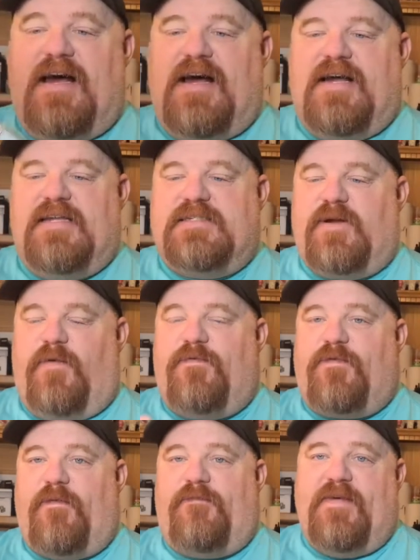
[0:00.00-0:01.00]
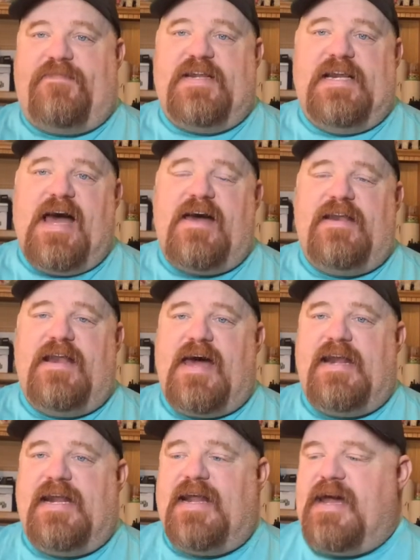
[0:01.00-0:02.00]
Sold for
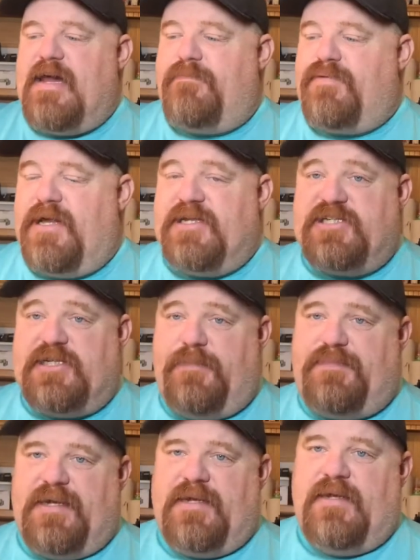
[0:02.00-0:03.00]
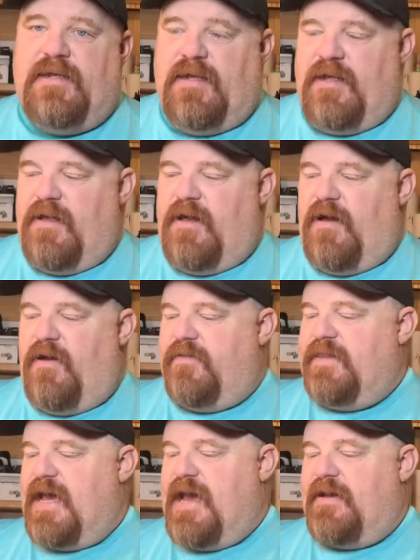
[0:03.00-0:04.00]
$59.99 plus shipping on
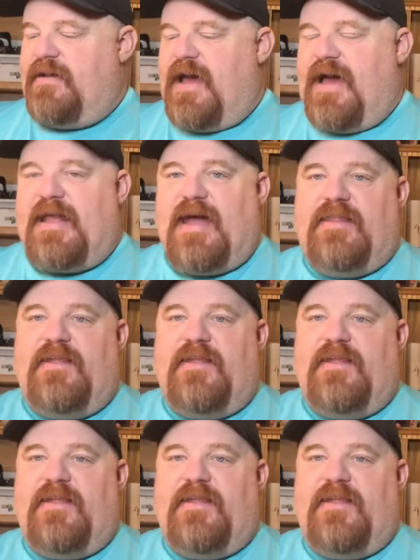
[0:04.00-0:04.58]
that. I got this